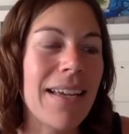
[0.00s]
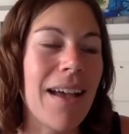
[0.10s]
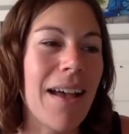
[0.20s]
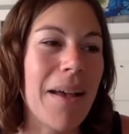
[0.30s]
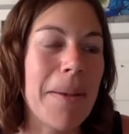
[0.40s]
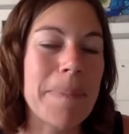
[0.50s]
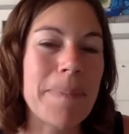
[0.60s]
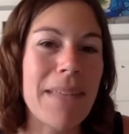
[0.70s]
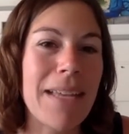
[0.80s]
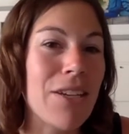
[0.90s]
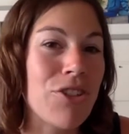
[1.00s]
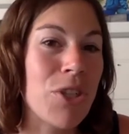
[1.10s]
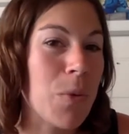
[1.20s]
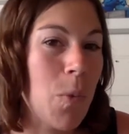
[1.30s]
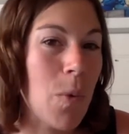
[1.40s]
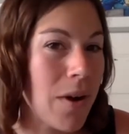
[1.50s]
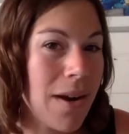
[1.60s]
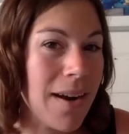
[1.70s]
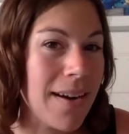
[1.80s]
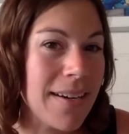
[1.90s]
um, Addition
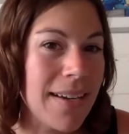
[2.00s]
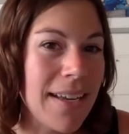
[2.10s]
War,